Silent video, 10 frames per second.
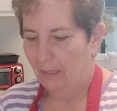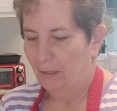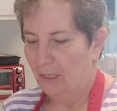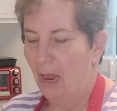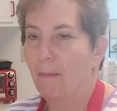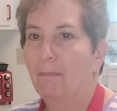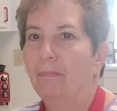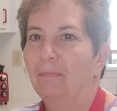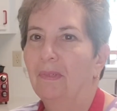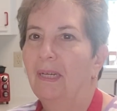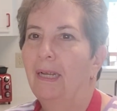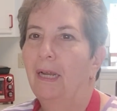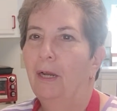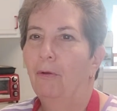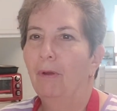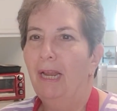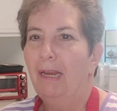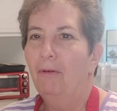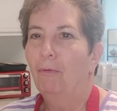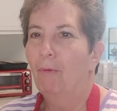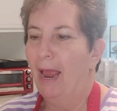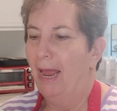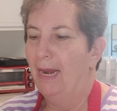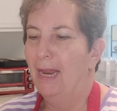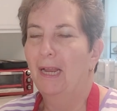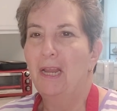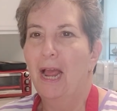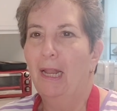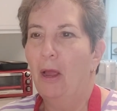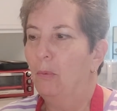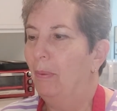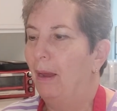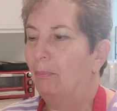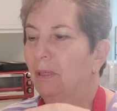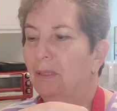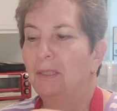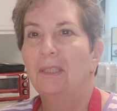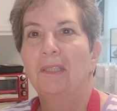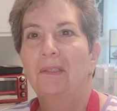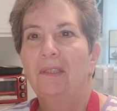some green, red, and yellow peppers,